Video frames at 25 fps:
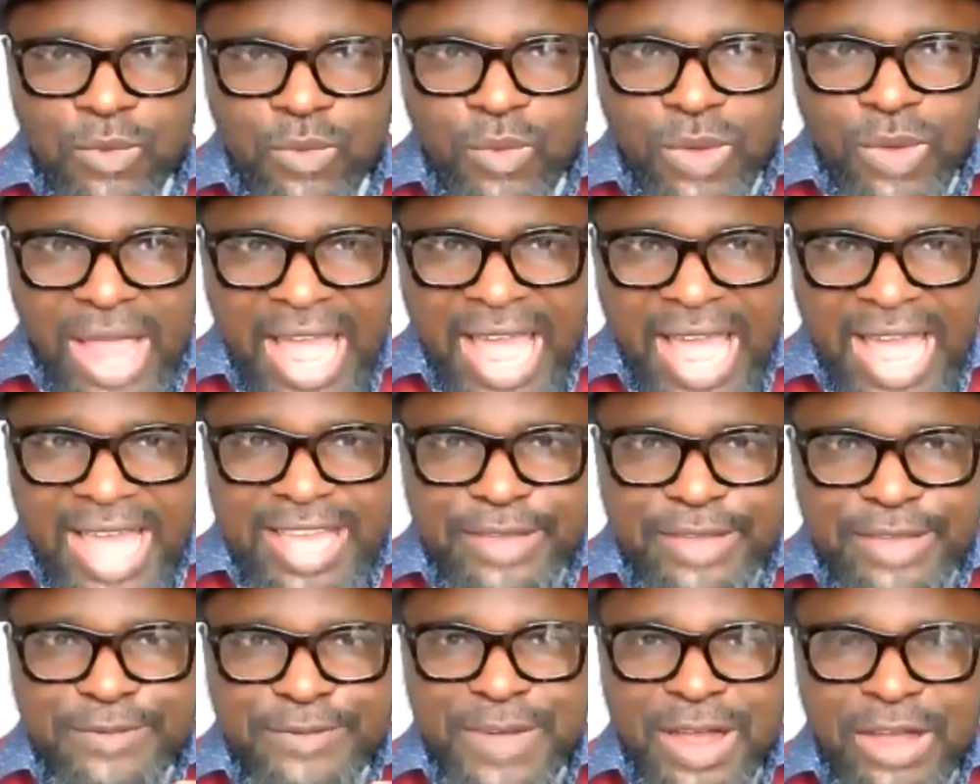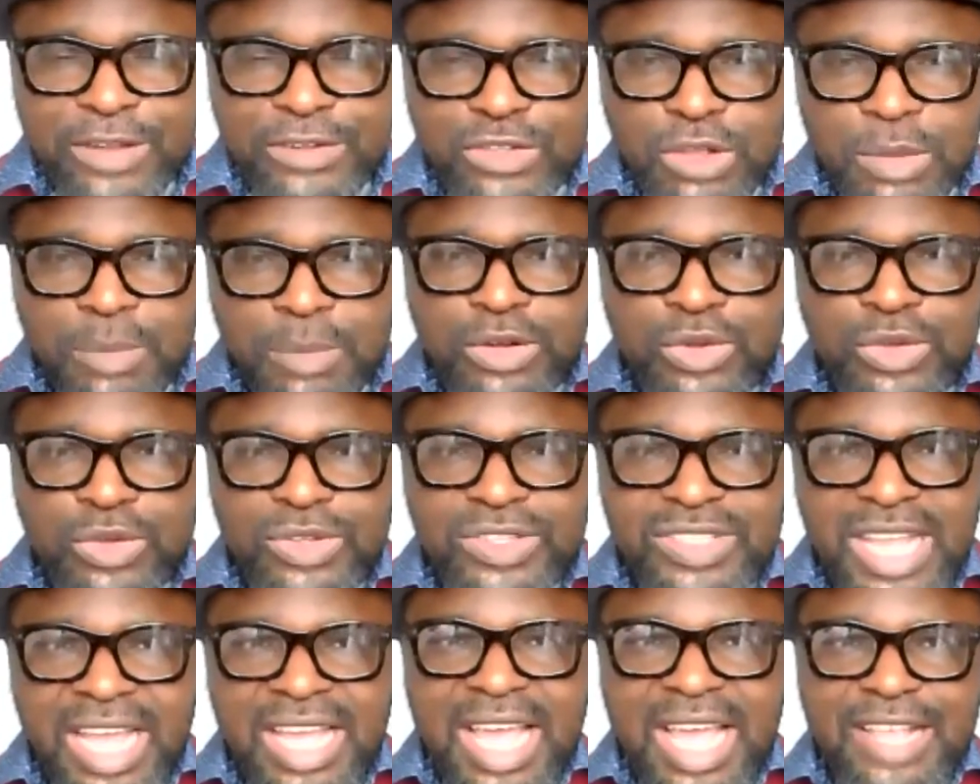where he found somebody
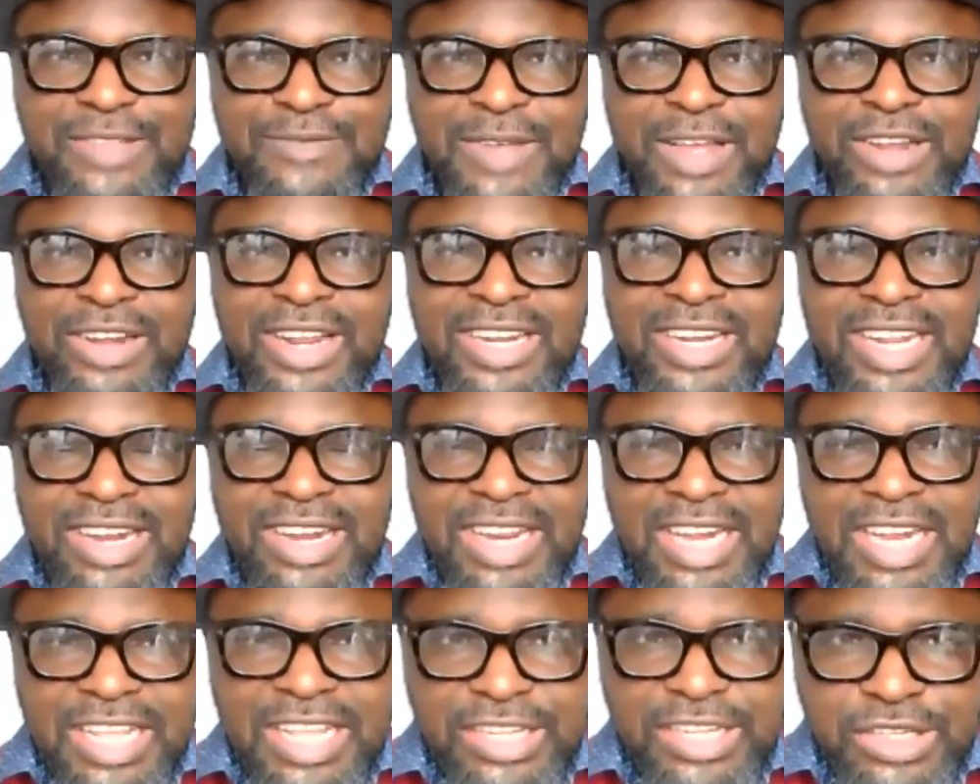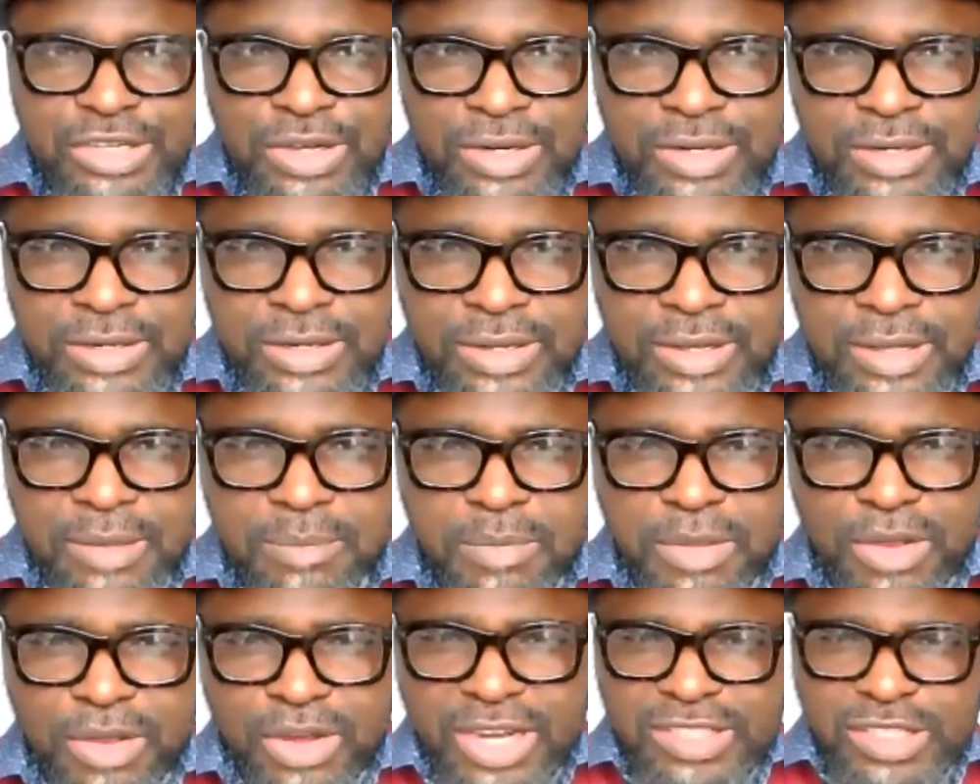who said he has founded a religion
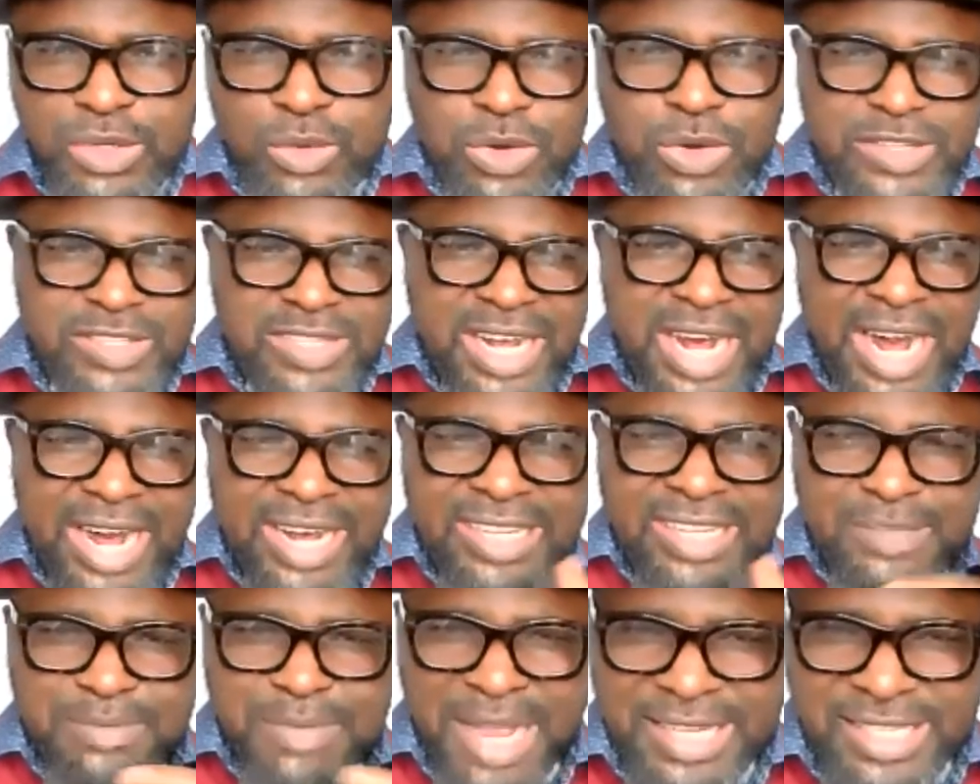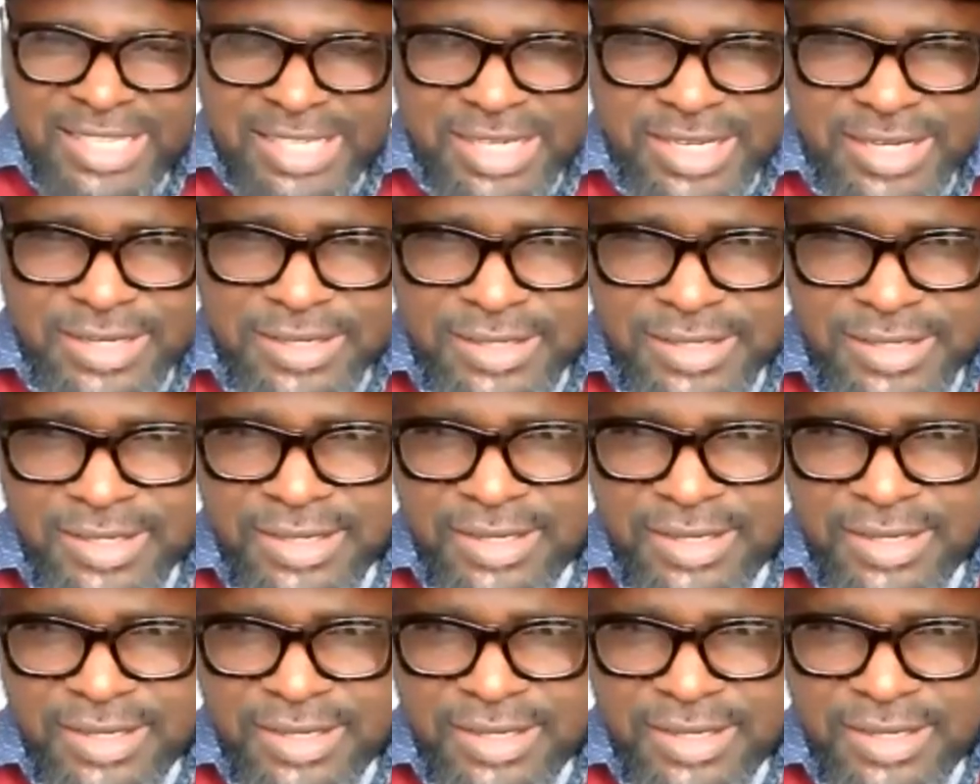because he was charismatic.